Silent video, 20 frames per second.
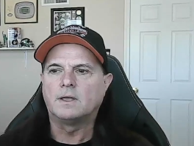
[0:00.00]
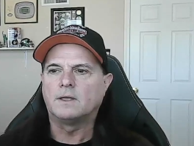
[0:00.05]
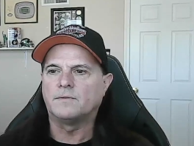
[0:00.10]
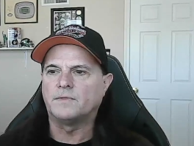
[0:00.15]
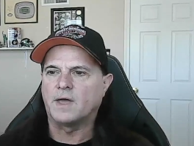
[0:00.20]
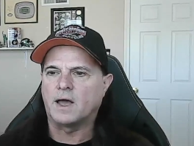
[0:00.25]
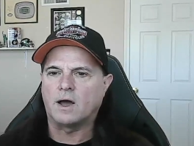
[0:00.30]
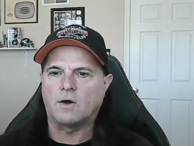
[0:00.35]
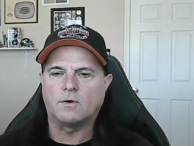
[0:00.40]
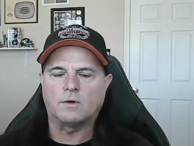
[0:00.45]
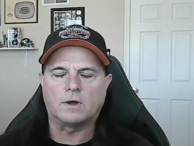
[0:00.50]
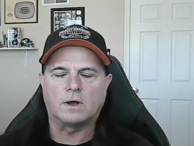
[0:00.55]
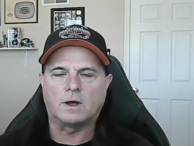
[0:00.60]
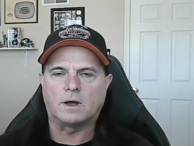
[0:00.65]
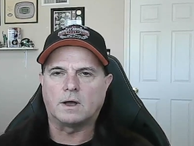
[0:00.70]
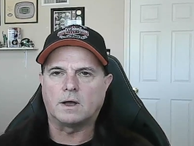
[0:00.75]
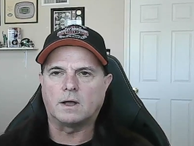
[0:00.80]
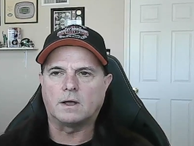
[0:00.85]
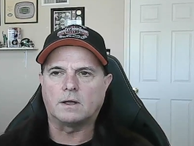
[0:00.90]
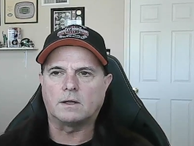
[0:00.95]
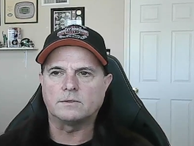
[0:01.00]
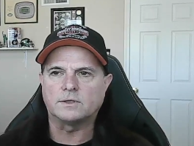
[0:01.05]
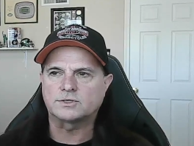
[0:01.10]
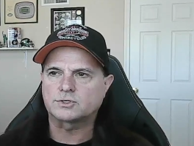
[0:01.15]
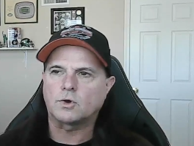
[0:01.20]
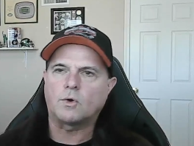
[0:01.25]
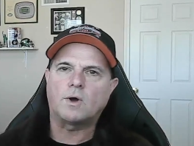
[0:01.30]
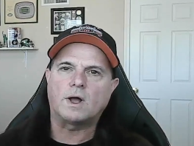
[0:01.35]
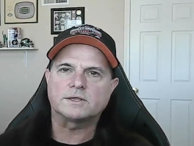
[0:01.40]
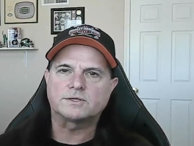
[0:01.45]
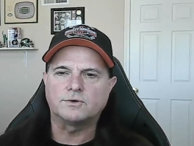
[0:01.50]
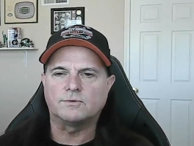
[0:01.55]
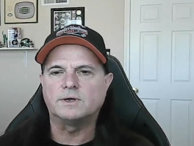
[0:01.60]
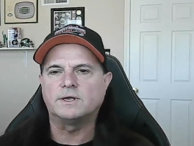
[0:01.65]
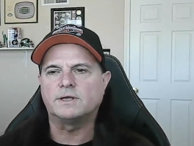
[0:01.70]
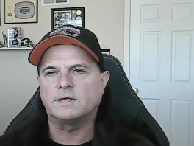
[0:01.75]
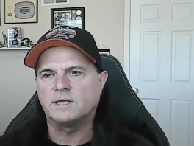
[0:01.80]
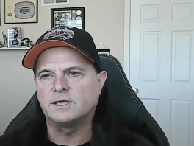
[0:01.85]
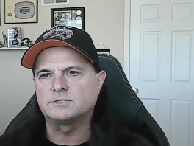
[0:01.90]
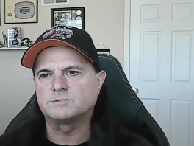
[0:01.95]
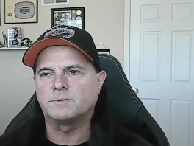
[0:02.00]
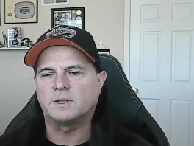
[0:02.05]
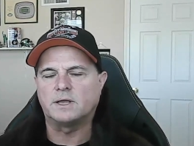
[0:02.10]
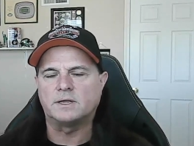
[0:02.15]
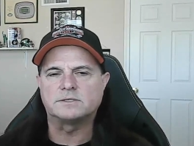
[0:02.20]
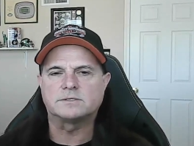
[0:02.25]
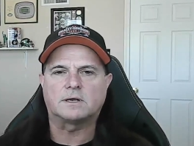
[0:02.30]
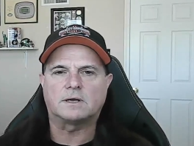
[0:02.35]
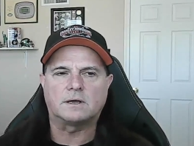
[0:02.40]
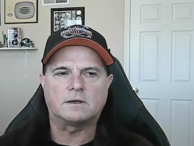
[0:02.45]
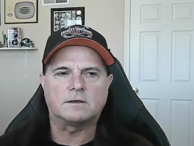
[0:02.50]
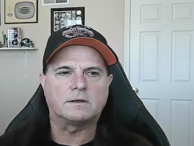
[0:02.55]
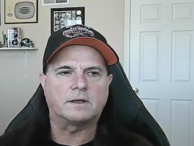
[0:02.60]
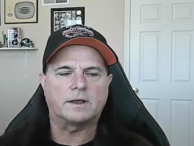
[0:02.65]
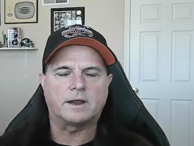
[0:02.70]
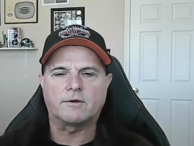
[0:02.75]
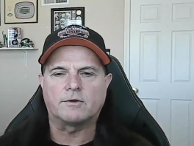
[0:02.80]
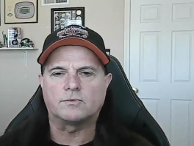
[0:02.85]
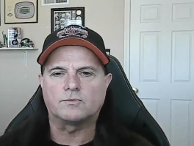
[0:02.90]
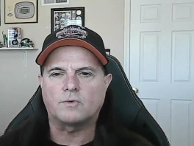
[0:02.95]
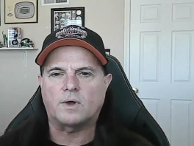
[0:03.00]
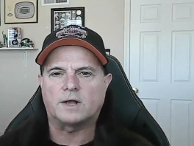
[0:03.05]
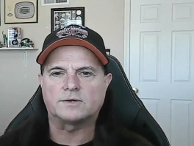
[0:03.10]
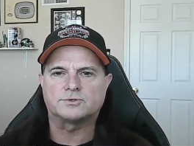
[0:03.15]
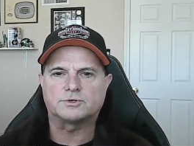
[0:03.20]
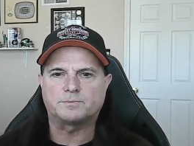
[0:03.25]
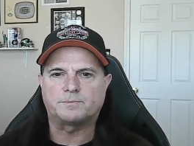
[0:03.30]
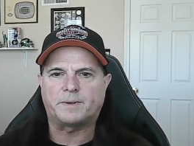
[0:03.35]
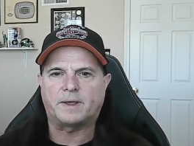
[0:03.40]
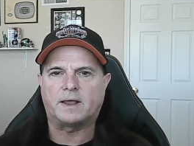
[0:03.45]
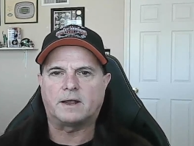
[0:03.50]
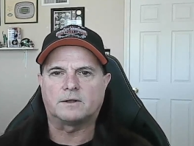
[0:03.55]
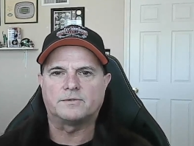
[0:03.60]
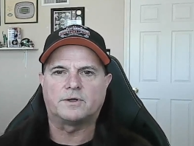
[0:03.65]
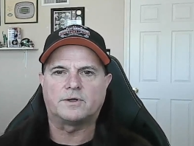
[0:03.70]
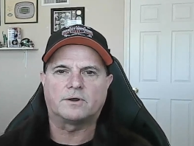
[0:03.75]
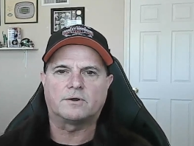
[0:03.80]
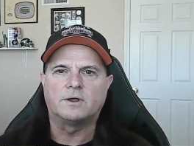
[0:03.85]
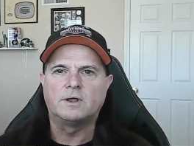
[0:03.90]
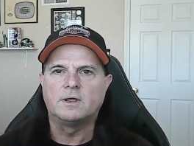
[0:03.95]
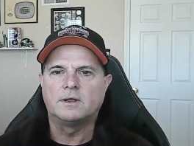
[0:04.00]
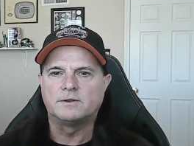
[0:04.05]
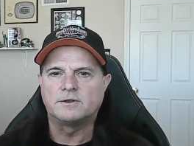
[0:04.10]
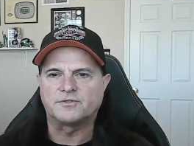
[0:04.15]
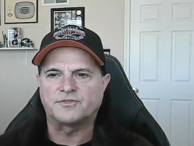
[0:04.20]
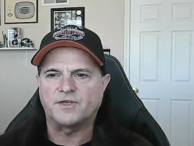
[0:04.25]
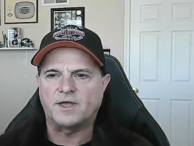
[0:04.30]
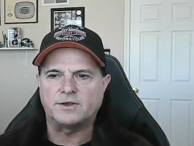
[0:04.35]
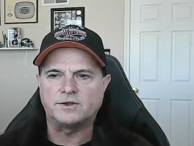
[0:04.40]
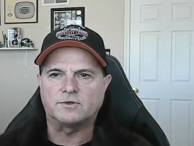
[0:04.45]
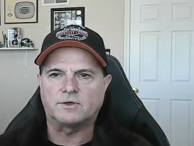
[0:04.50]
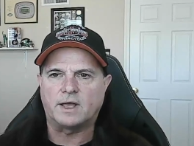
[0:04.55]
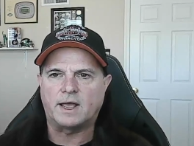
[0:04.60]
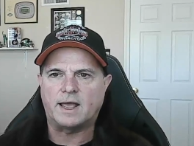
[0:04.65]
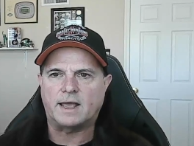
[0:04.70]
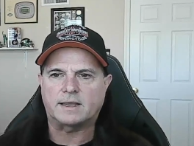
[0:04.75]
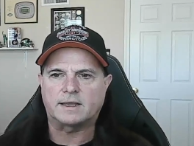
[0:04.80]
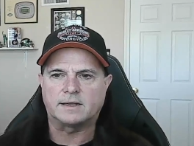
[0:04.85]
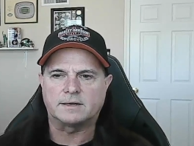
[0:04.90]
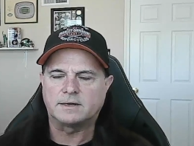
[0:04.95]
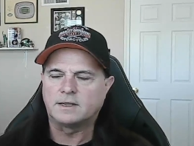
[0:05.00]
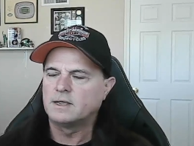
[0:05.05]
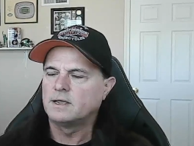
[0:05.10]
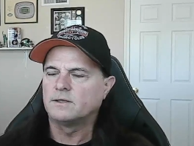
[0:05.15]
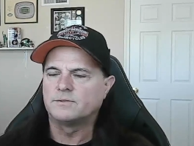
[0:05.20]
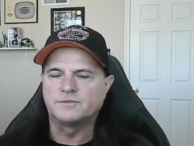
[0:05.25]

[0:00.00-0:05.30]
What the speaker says: Now, let's go on to his Aaron Rodgers pal there, Nathaniel Hackett.